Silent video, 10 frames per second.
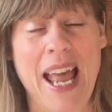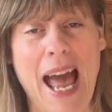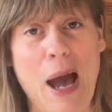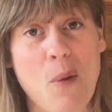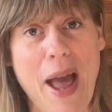
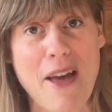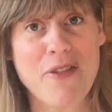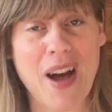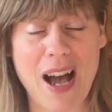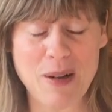
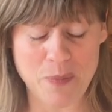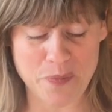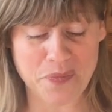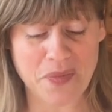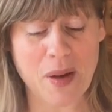However,
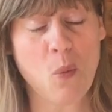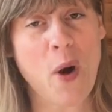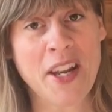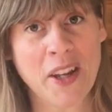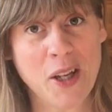
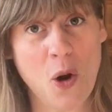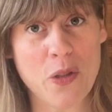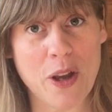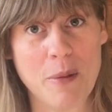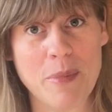when I
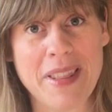got them,